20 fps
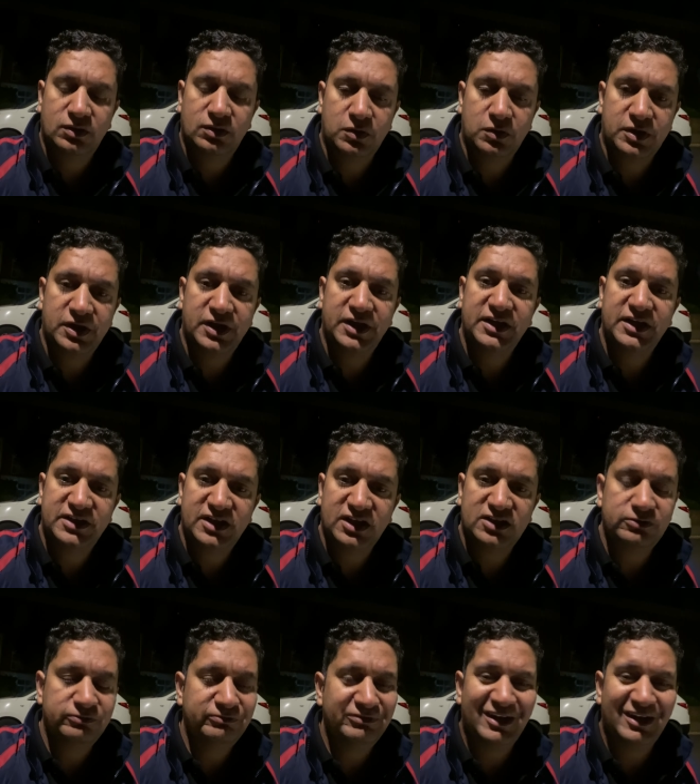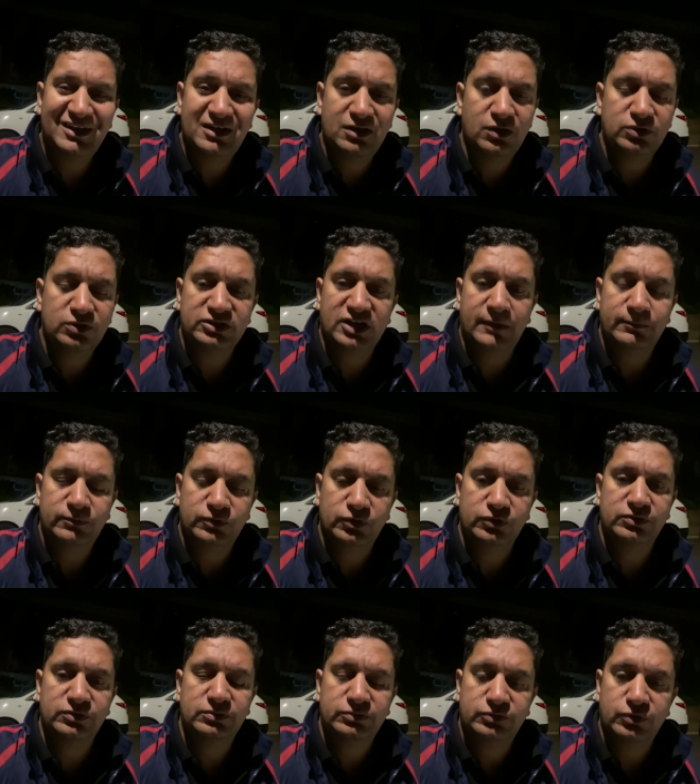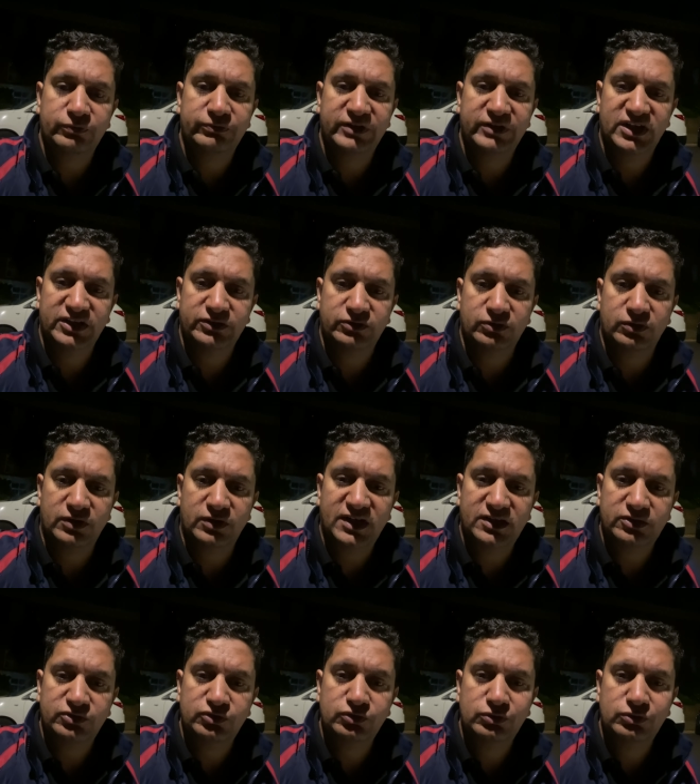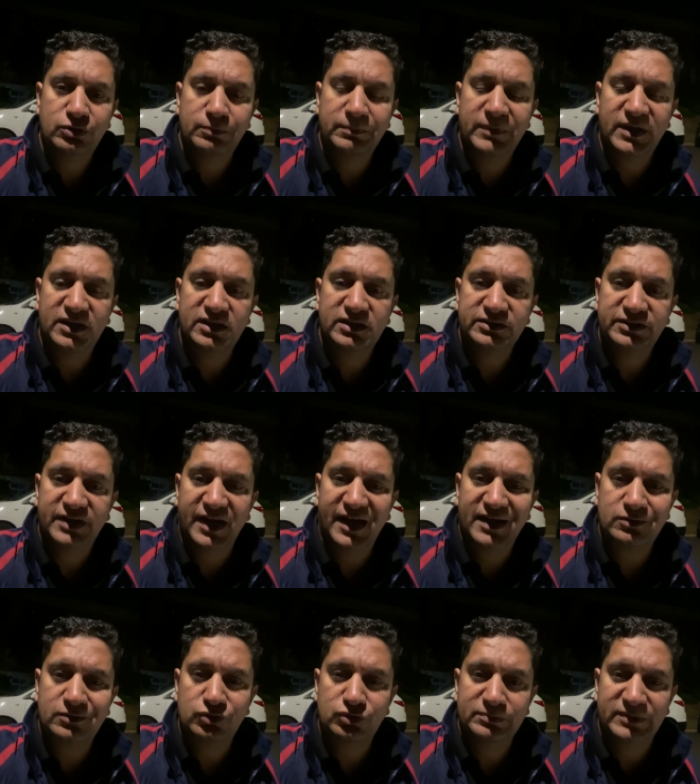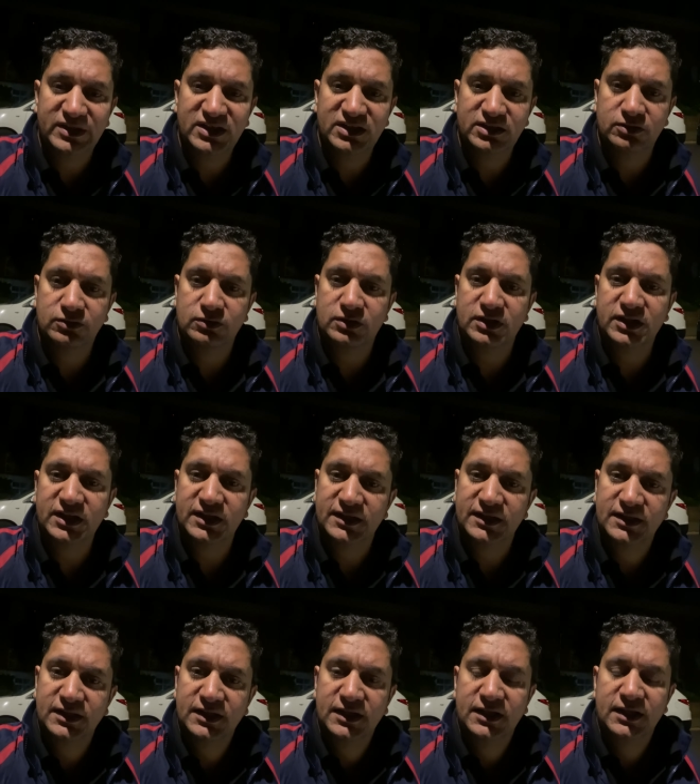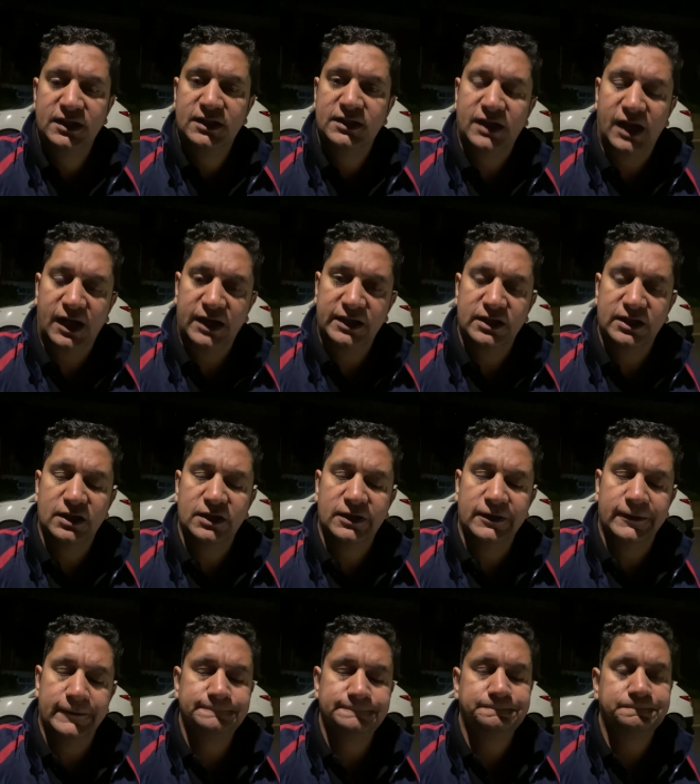okay it takes very long time to to finish all right you know making that good money okay and uh,